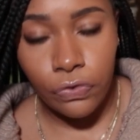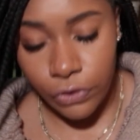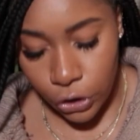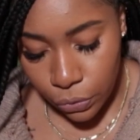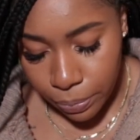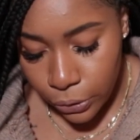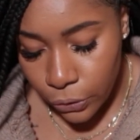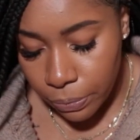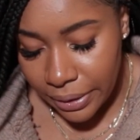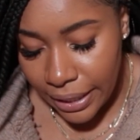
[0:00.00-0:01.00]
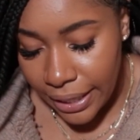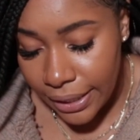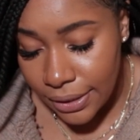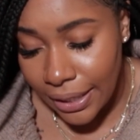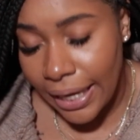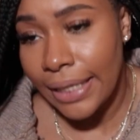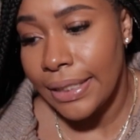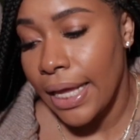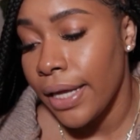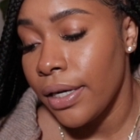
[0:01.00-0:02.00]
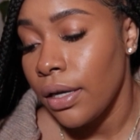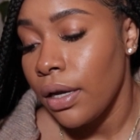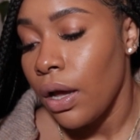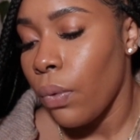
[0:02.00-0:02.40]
for Supergoop because, like I said,